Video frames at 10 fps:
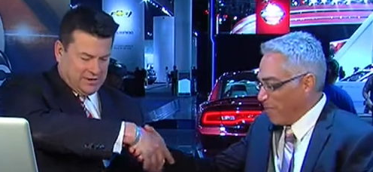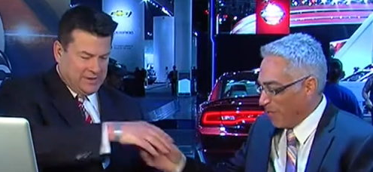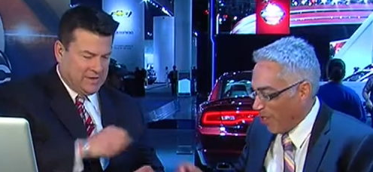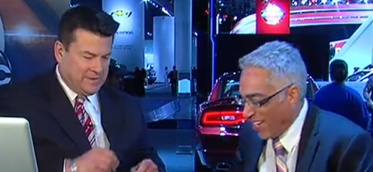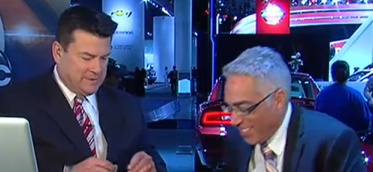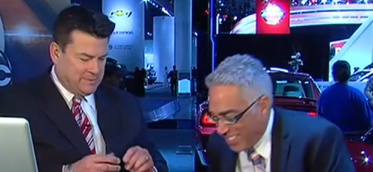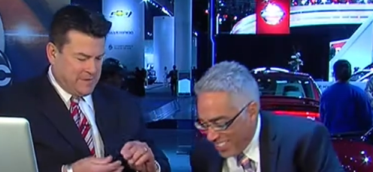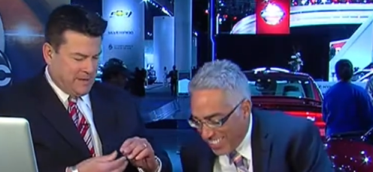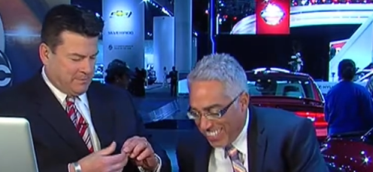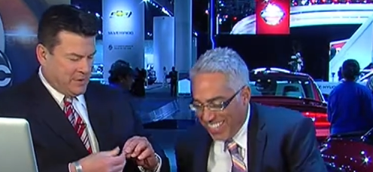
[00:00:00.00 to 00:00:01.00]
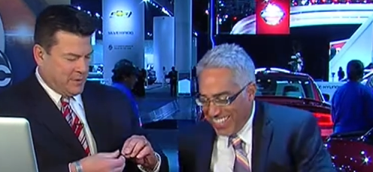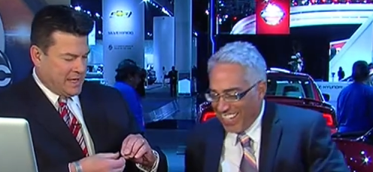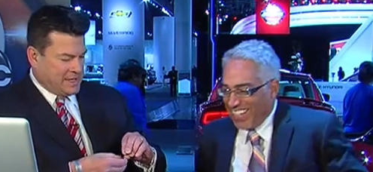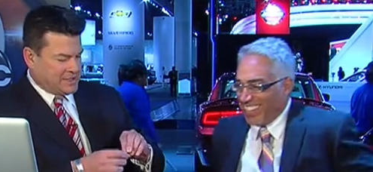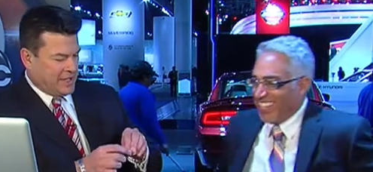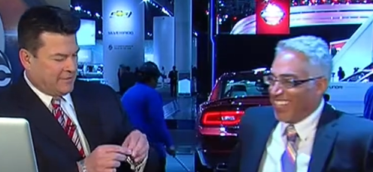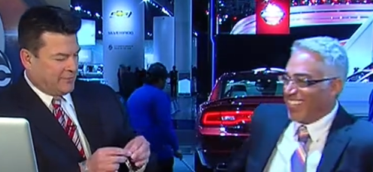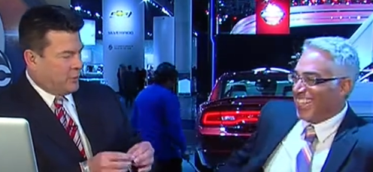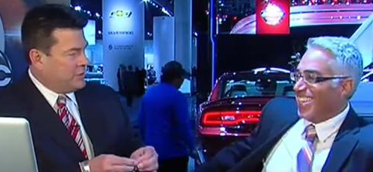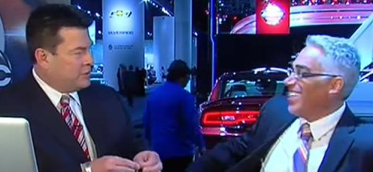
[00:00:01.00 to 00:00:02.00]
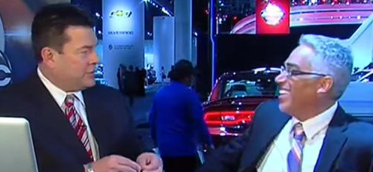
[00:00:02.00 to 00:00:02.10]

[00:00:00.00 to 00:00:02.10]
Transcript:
Speaker 1: Pete Reyes. Yep, Pete Reyes. Uh, Ford, you